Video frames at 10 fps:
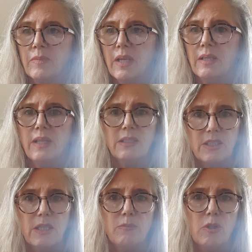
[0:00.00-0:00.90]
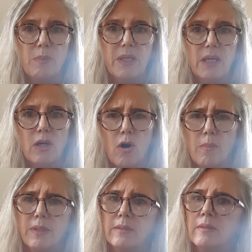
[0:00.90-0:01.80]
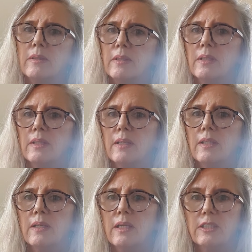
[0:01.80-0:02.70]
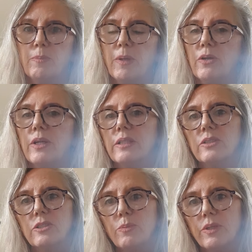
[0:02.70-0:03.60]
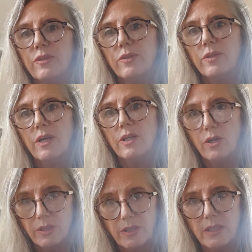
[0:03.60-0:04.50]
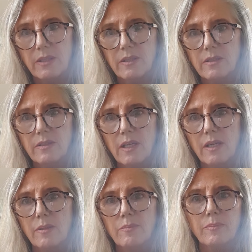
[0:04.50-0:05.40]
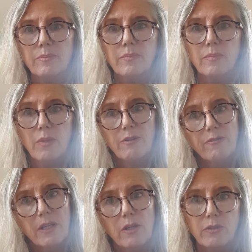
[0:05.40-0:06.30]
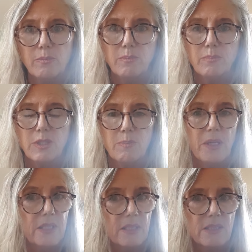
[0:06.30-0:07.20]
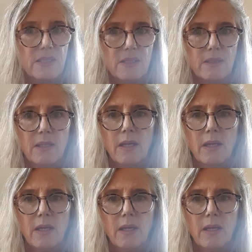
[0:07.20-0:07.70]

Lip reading: And that seemed to be a common experience with a lot of the my fellow speakers.